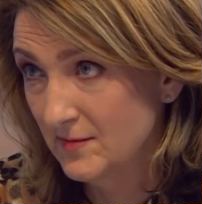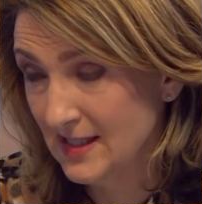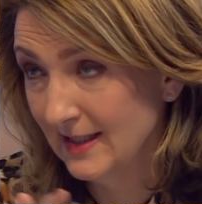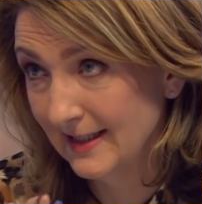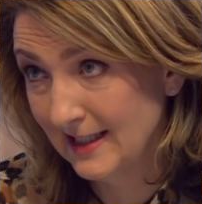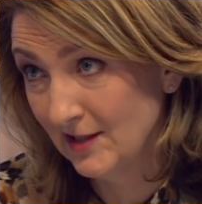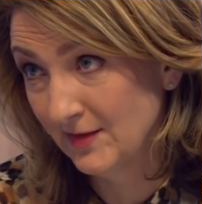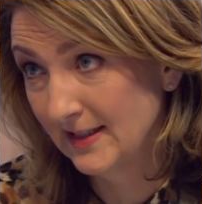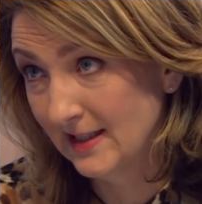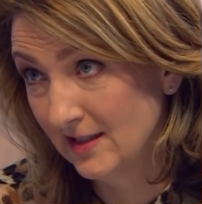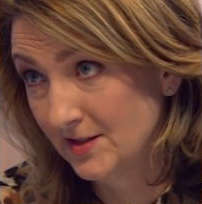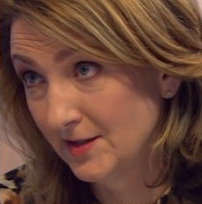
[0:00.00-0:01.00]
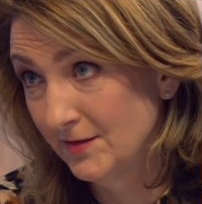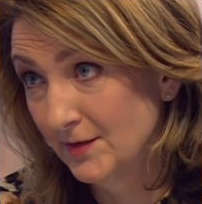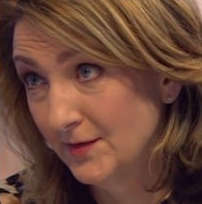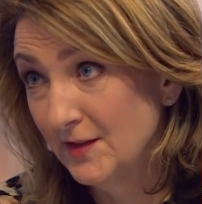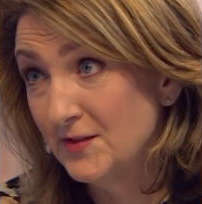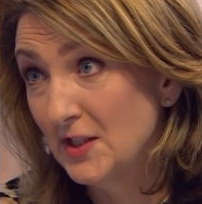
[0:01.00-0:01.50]
selling an advent calendar for
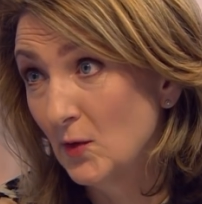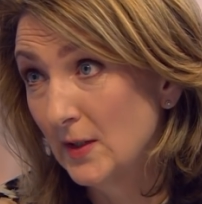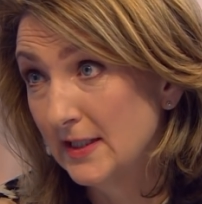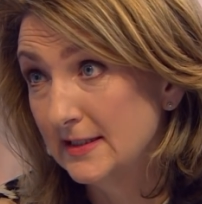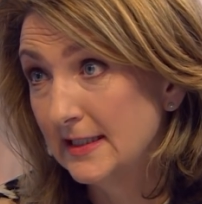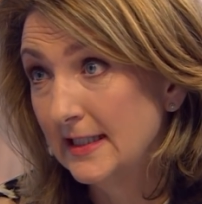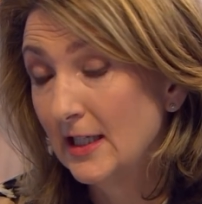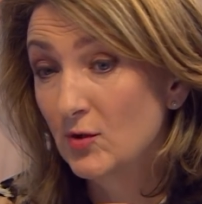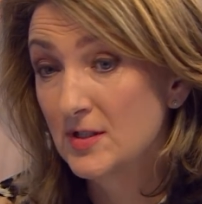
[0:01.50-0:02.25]
50 quid, mm -hmm.